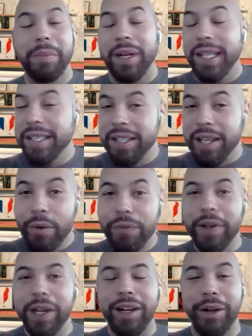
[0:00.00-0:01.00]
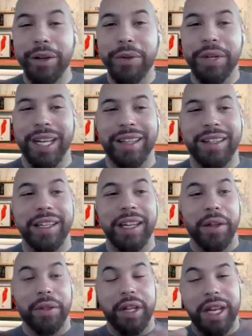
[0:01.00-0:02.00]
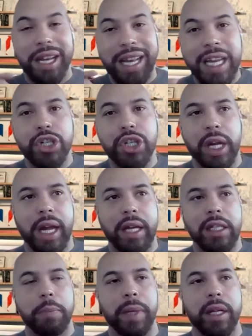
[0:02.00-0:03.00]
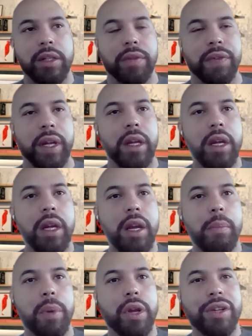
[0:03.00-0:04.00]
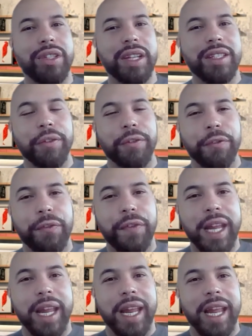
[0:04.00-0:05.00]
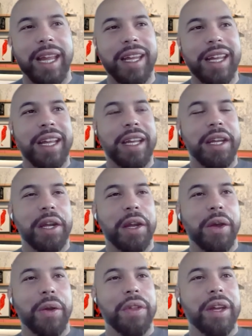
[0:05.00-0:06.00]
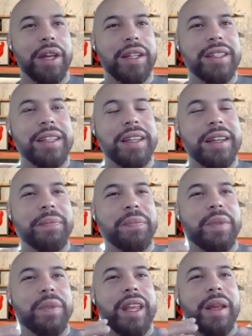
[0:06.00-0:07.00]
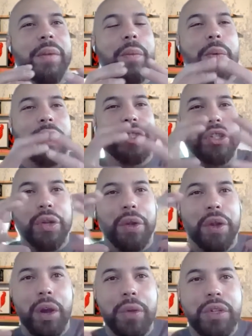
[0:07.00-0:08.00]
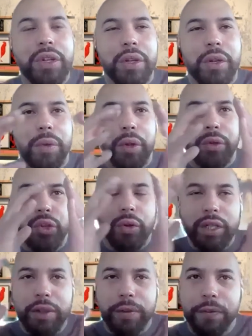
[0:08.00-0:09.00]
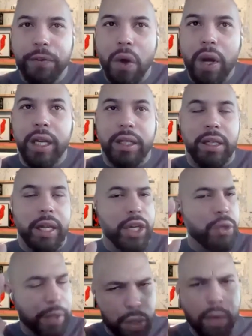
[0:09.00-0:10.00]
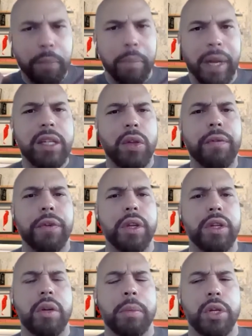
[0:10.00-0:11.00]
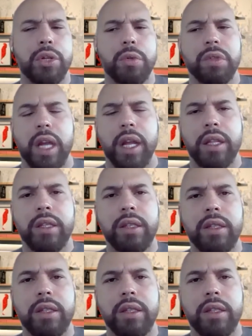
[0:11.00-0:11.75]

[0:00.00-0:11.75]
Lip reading: myself included. The niching aspect of it, because there's the fear, that once you go to, you're trying to find this niche, which makes obvious commercial sense,